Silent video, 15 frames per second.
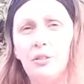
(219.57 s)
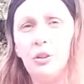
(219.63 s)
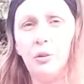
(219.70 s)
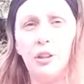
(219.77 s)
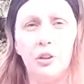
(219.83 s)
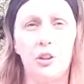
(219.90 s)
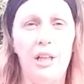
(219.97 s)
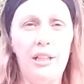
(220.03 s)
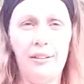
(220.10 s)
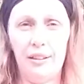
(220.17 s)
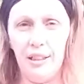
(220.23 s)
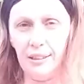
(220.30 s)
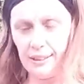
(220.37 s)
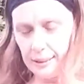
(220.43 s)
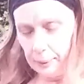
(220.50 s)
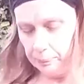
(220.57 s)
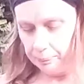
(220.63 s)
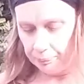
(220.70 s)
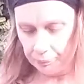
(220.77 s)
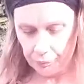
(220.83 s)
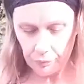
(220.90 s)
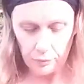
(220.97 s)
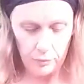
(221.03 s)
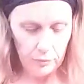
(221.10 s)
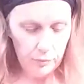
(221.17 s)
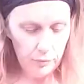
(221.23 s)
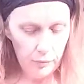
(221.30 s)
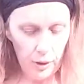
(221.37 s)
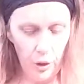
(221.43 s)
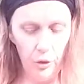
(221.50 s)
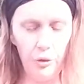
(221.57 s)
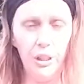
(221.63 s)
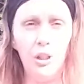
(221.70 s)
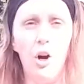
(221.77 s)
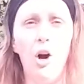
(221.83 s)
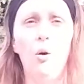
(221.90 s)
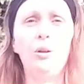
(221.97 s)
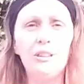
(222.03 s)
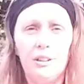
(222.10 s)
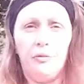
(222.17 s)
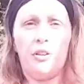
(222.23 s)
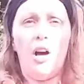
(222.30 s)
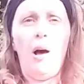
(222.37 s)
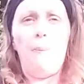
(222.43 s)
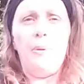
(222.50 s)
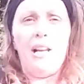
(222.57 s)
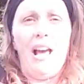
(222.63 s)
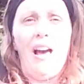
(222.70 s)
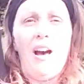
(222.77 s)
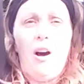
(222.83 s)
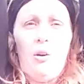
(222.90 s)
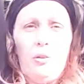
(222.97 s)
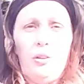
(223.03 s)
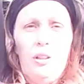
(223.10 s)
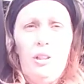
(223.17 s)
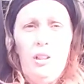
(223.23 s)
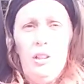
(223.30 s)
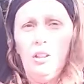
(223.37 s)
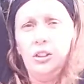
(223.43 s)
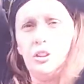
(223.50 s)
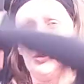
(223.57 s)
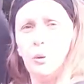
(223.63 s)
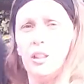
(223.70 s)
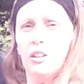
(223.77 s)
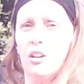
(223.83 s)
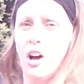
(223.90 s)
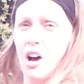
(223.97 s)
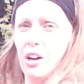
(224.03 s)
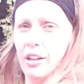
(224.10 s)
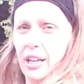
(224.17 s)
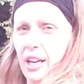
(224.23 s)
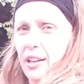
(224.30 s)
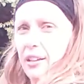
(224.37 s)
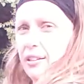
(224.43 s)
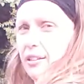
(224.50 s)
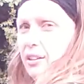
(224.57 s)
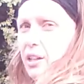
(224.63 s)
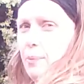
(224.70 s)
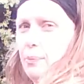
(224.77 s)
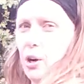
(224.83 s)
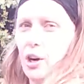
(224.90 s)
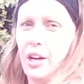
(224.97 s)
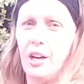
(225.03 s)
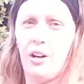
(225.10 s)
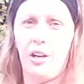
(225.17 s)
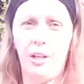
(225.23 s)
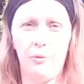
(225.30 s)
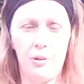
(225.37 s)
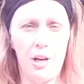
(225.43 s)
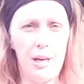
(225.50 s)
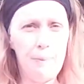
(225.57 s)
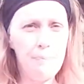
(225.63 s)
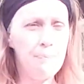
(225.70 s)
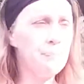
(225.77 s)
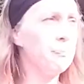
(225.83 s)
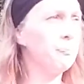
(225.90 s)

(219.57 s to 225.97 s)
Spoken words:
of stretch like this, you need to always lift up and out to elongate the lumbar area, right?